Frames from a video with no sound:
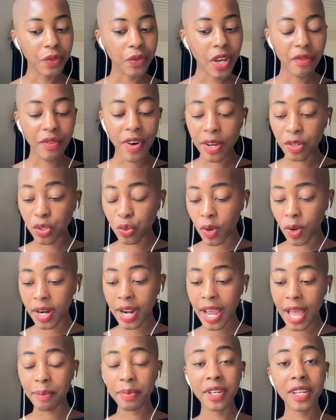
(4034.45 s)
around what
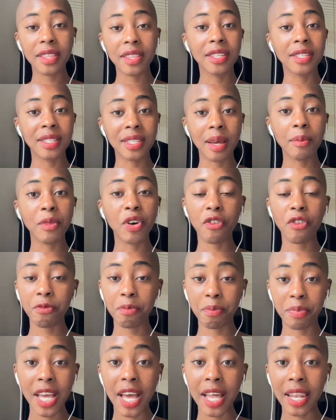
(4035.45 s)
happened in the summer of
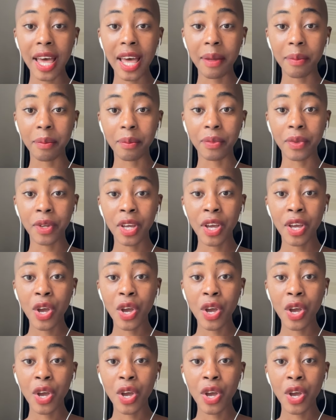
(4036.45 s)
B L M,